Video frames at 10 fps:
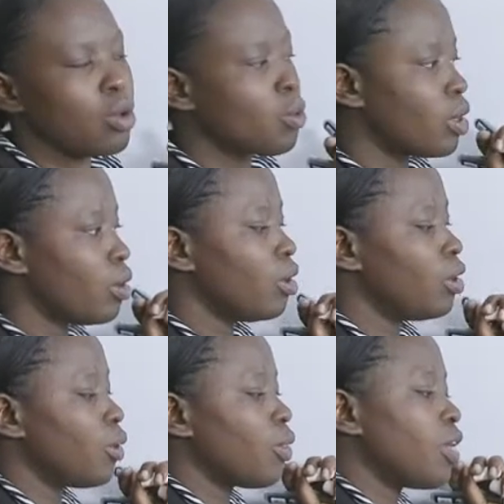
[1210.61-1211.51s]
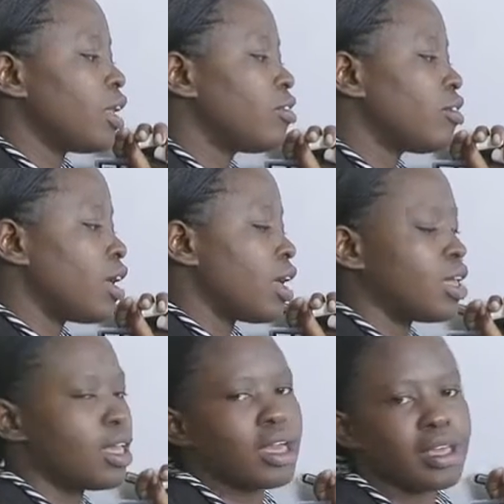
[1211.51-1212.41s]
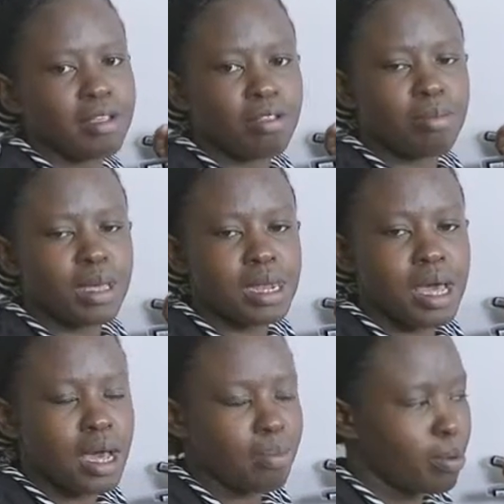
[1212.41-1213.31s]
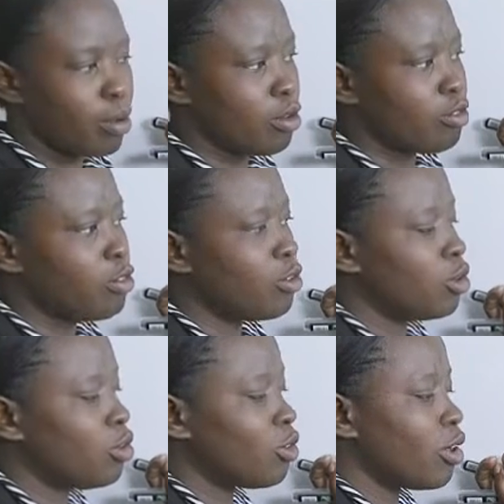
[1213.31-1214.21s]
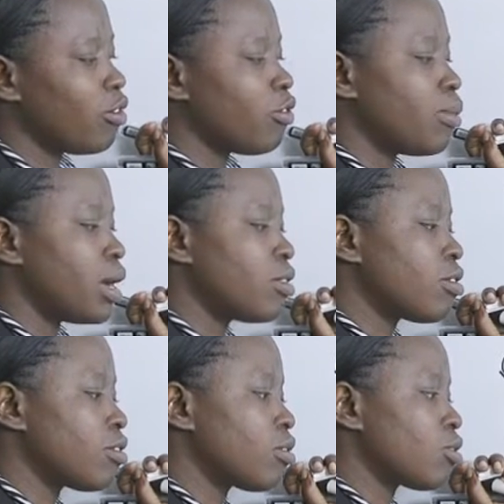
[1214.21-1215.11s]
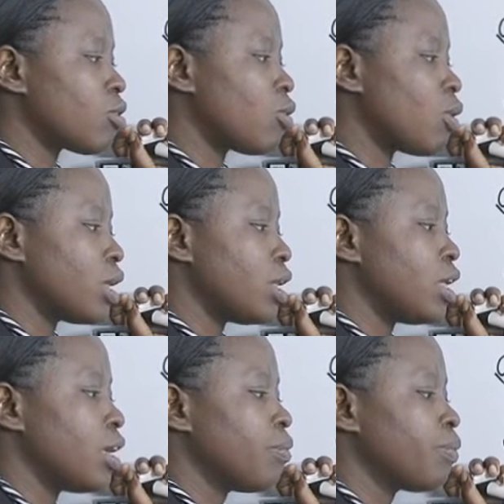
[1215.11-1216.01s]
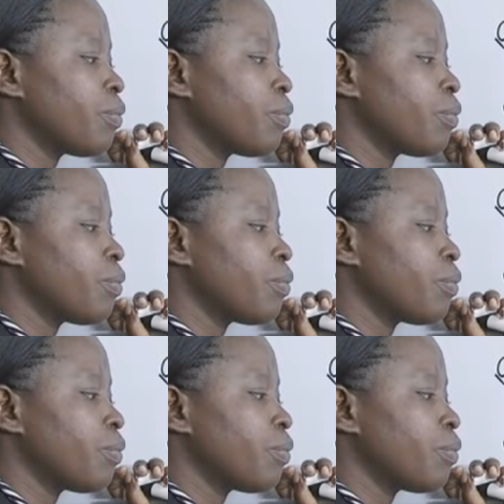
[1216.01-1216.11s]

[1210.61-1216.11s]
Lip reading: We all know that a year is made up of 12 months. So 1 year